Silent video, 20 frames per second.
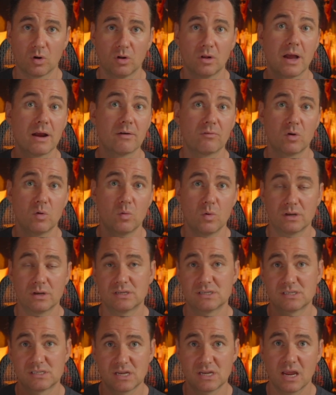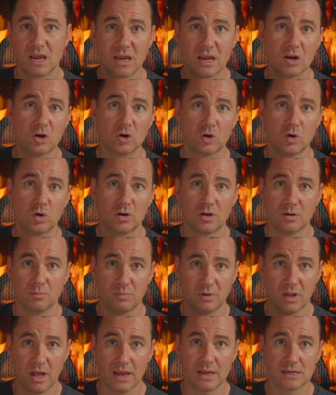portal every week to stay in good
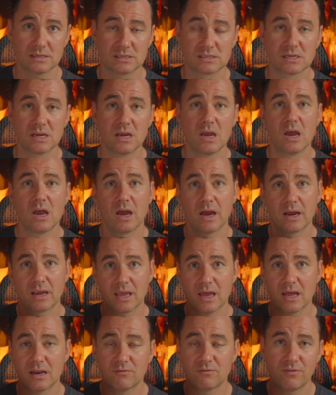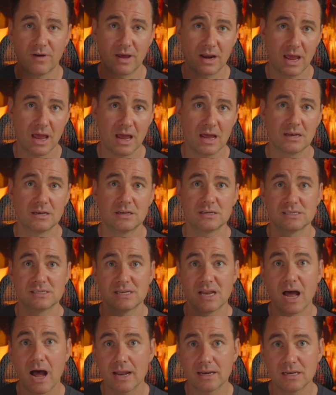compliance. Again, FedEd
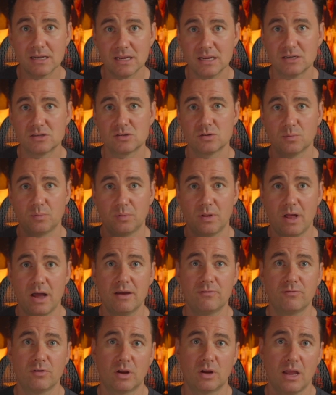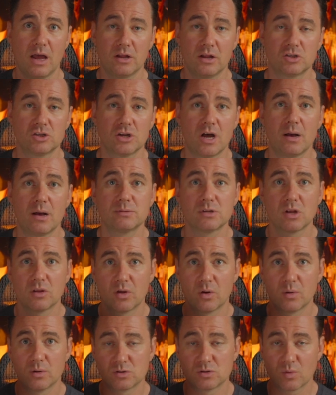does not need to apply for Cal Jobs,
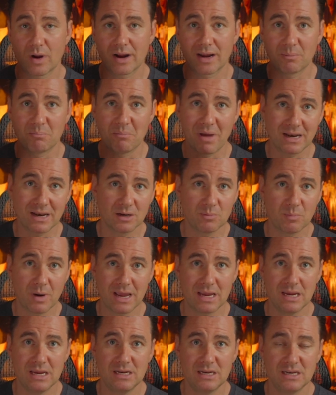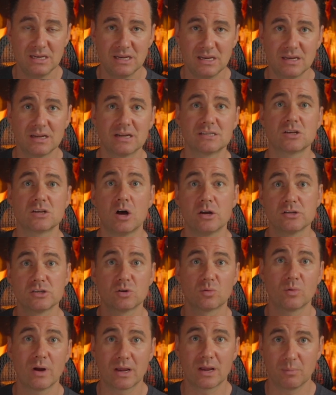although it is recommended by EDD, and it's
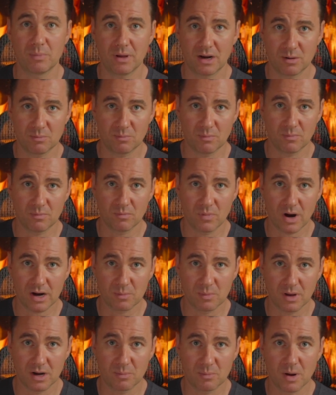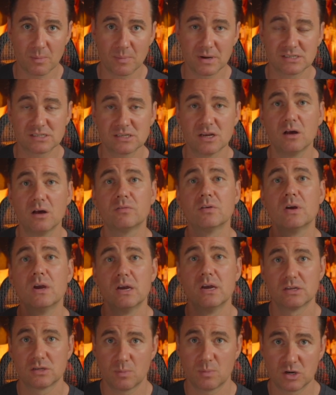also recommended by myself
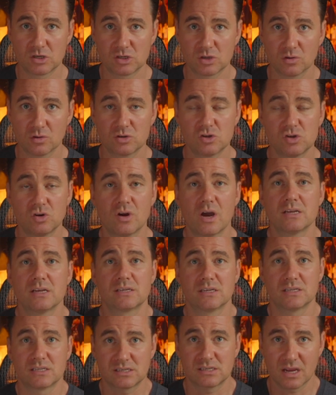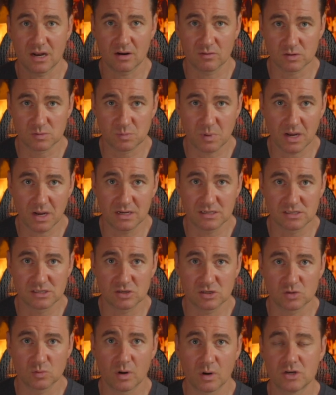to make sure that you guys can stay out of those pending
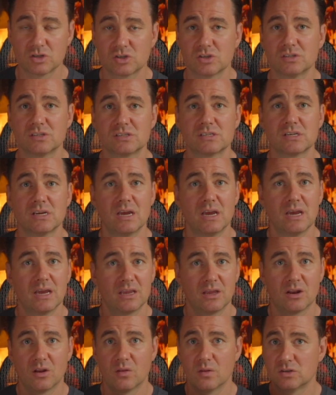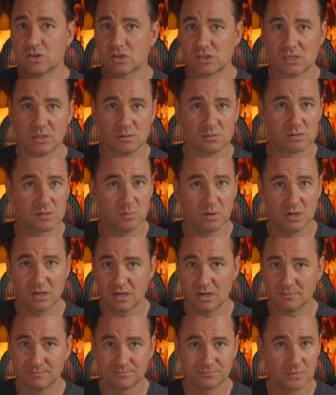situations. You know, that just seems to
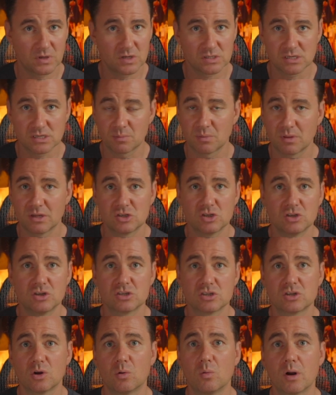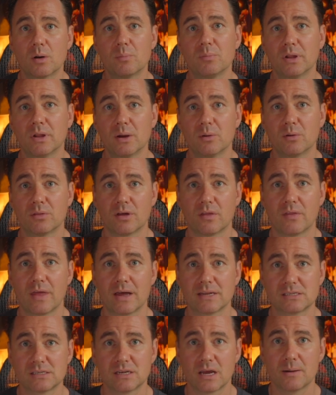be, you know, something that you just don't want to play with on
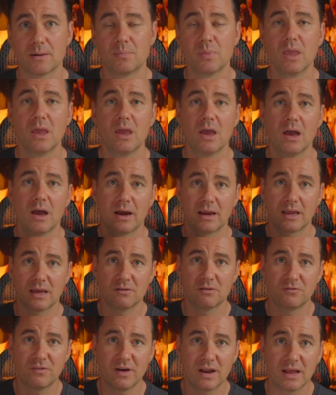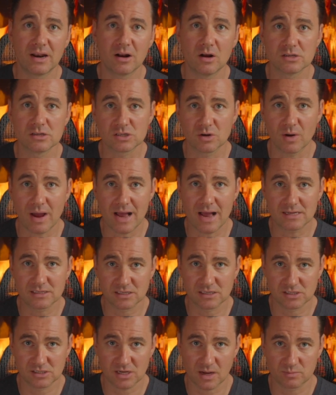that side. Again, FedEd also
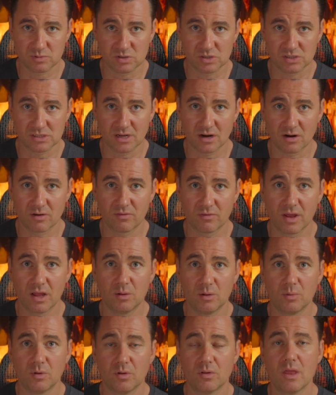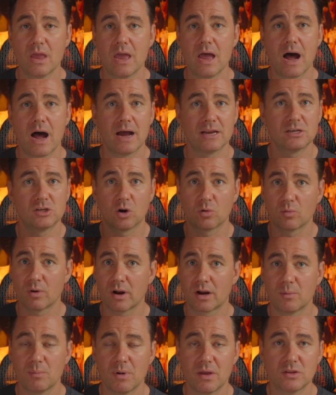has exemptions that are available. I don't
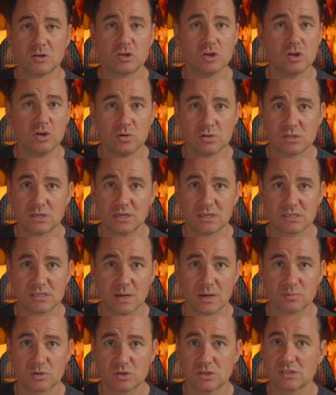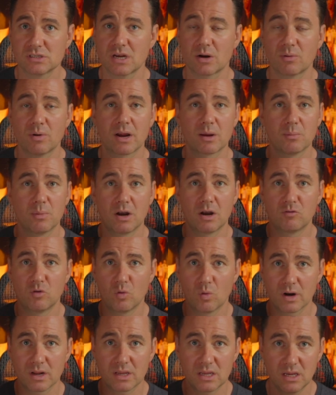recommend that you use any exemptions. I recommend
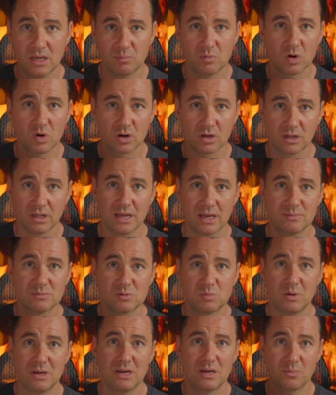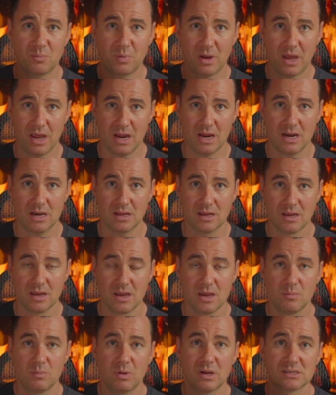if you want to keep your claims being paid,
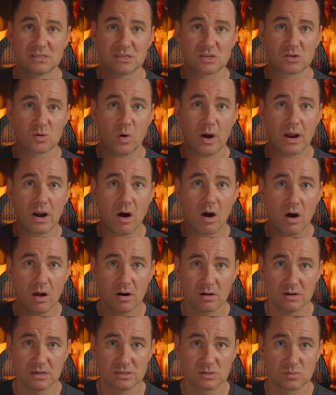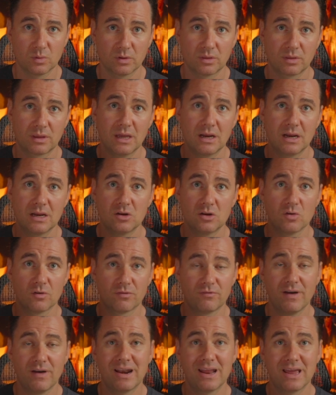because it's quite onerous with getting
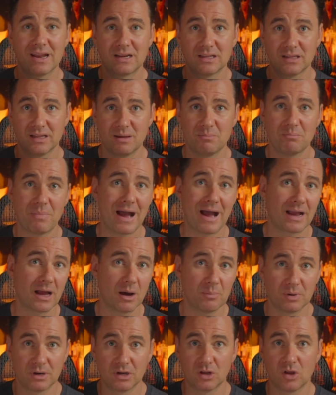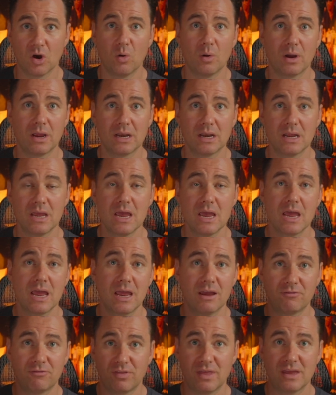your FedEd claim back up and going
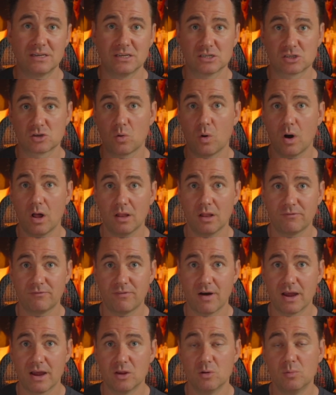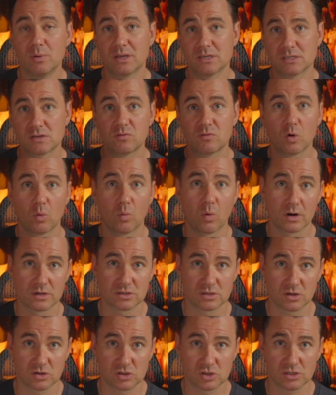if they disqualify you because of your
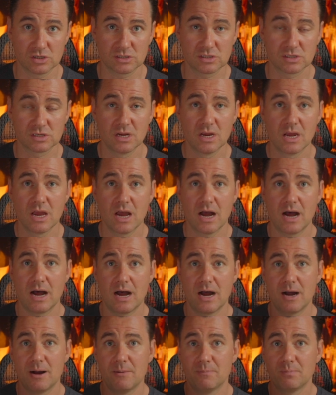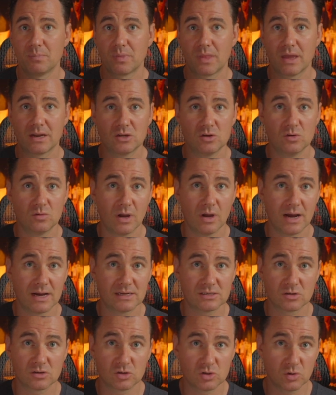work searches, that you
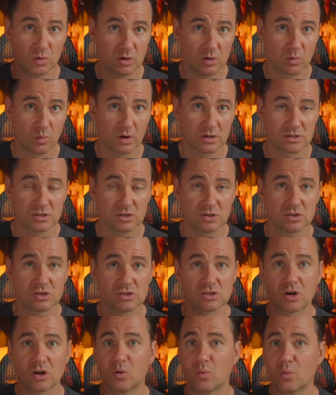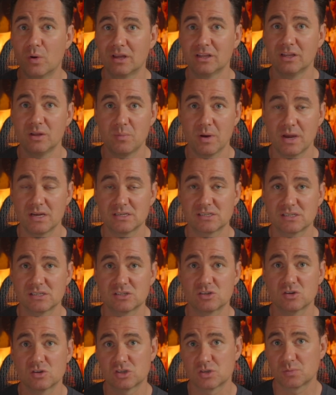guys are doing your work searches on a weekly
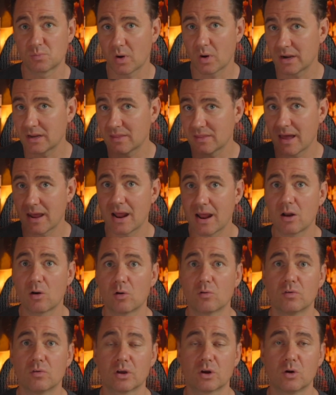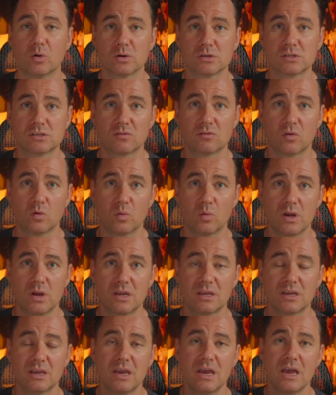basis. You're spreading that out over the course of the
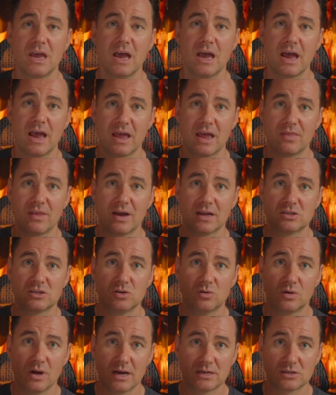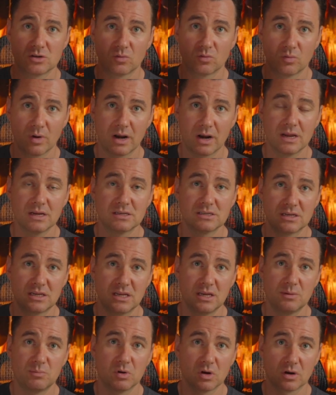week, and that you guys are ready to
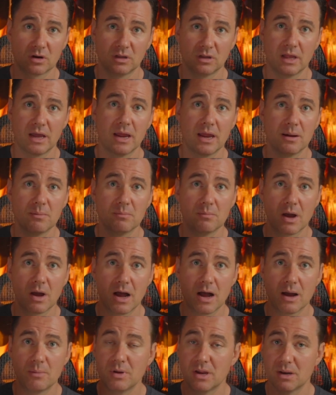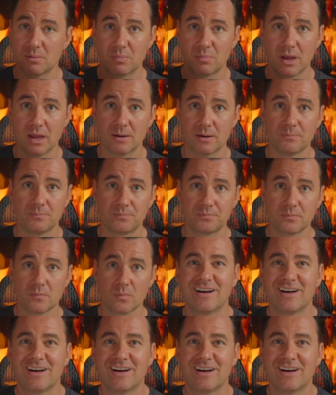keep your claim being paid.